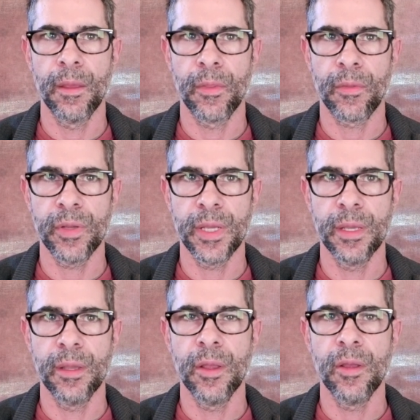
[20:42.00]
3.
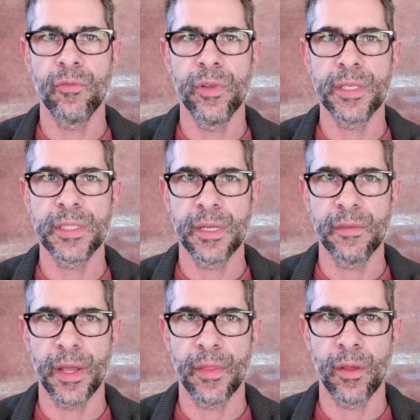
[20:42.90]

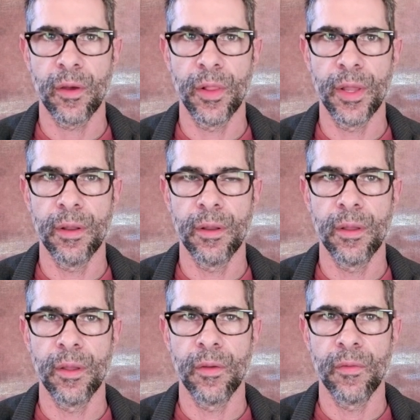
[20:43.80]
Reacidify the colon.
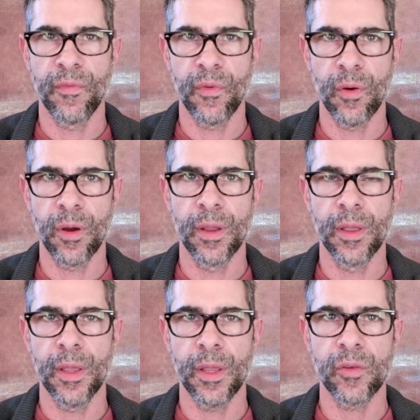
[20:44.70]
4.
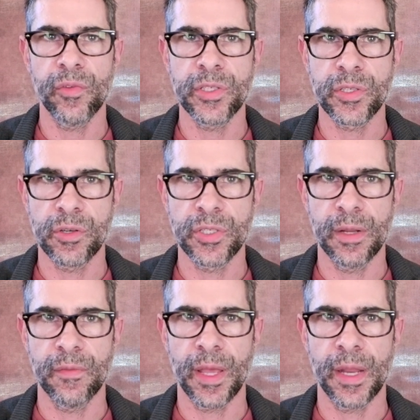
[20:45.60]
Increase
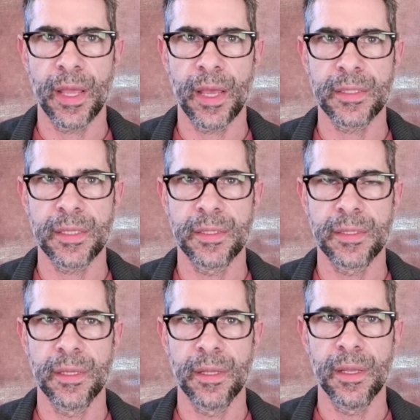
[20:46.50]
short-chain fatty acids.
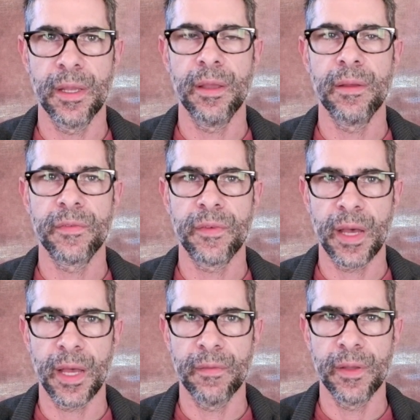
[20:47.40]

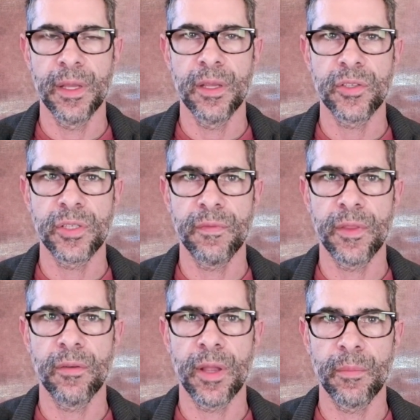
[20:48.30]
5. Shift the
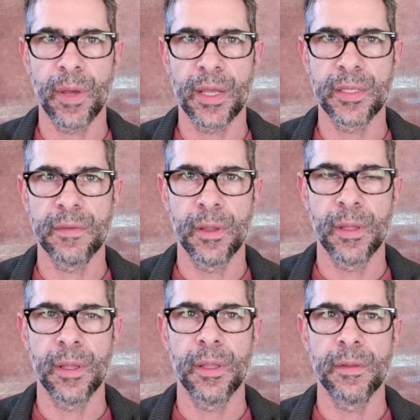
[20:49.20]
gram-positive.
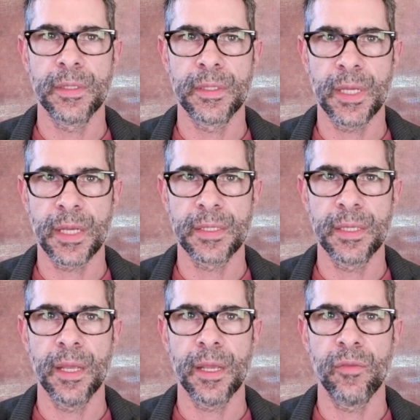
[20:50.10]
6.
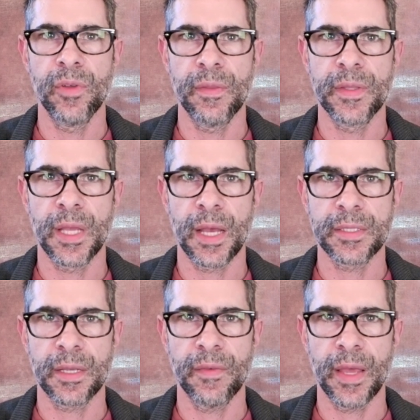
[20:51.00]
Get rid of the
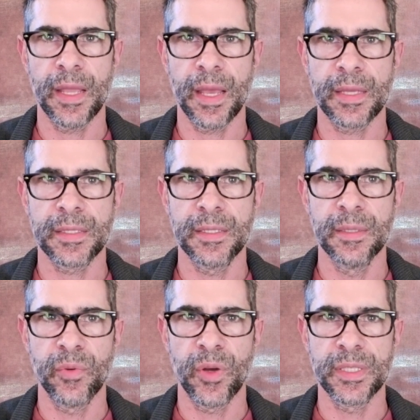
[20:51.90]
toxic fatty acids
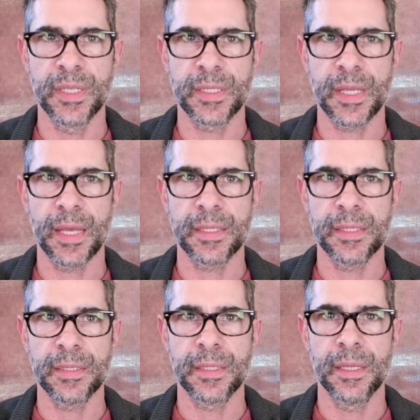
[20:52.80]
and poisonous
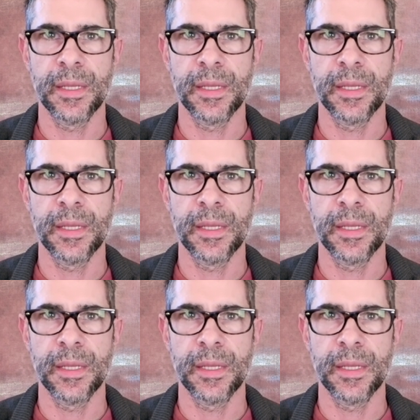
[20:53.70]
gases.